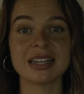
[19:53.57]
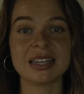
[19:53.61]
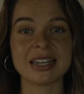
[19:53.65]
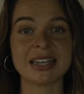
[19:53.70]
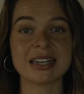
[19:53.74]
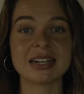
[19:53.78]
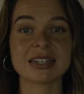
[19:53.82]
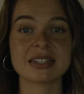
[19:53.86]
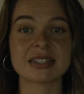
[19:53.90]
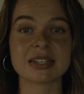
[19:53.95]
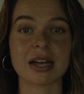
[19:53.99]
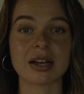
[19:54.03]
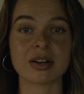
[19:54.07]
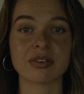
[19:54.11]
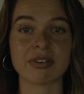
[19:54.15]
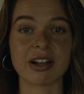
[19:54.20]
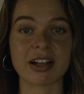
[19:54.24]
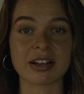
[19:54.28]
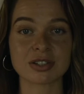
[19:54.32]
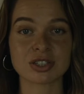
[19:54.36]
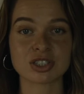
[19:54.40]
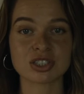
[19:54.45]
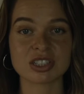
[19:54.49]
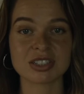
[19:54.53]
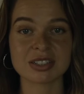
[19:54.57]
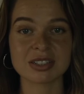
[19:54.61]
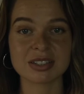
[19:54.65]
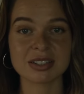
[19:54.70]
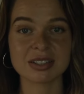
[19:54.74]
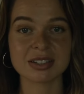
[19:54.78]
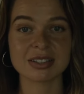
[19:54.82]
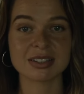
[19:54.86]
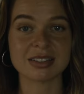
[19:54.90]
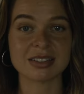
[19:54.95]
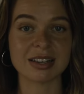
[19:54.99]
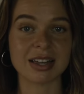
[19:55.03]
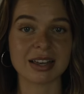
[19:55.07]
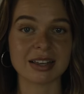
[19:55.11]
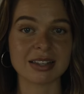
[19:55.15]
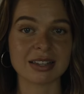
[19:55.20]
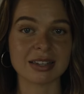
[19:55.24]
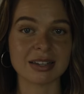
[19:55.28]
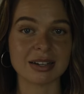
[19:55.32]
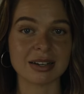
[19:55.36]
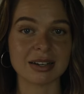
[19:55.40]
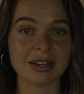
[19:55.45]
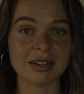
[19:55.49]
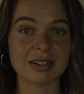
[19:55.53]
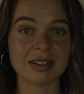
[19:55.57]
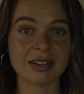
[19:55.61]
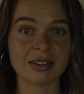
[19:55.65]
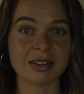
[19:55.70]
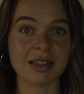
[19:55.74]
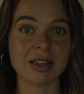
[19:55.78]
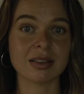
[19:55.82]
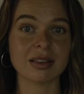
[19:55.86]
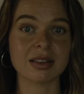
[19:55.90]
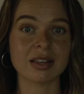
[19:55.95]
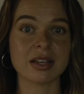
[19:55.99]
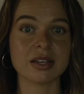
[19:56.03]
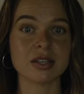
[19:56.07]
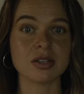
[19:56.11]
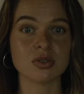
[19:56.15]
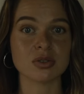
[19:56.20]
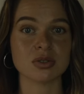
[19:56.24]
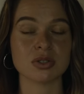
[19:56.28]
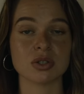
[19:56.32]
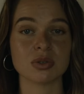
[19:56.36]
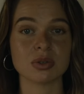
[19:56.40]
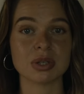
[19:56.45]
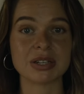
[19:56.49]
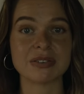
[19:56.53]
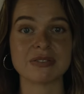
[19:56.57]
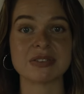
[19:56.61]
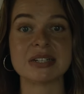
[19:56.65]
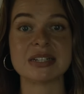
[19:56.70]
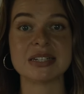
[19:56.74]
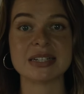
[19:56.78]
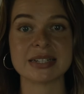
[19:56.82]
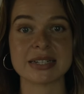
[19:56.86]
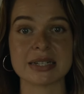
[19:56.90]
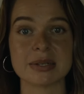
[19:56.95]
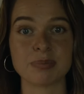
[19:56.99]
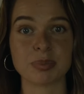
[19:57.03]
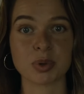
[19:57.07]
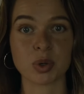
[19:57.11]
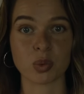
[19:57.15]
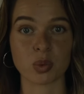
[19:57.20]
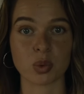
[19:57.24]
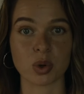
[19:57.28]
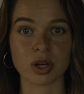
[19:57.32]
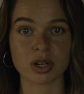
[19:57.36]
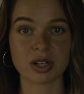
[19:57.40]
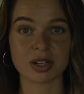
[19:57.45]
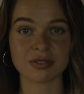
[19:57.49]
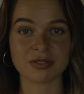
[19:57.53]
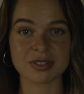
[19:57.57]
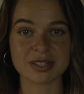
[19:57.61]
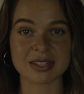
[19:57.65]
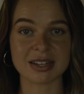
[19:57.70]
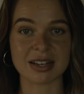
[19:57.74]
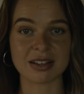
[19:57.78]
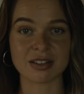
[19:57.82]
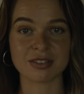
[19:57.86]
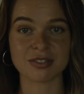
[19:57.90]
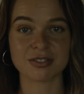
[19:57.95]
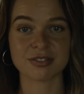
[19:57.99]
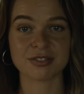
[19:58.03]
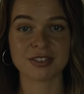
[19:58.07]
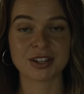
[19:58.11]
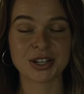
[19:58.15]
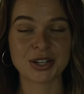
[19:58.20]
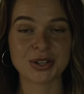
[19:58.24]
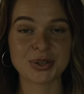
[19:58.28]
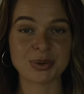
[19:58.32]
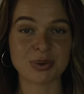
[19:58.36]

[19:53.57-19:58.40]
in a direction that can then let you do even deeper work of self,